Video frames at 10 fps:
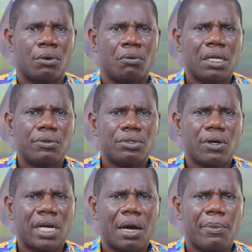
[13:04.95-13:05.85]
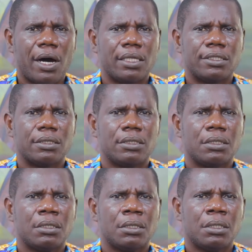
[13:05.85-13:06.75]
When we talk about
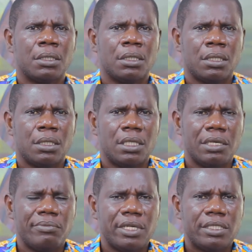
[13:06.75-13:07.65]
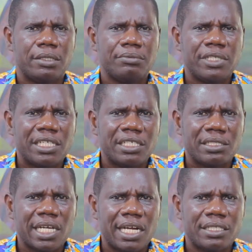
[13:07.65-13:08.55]

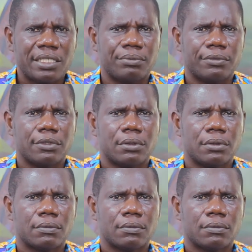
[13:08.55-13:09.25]
imitationalism,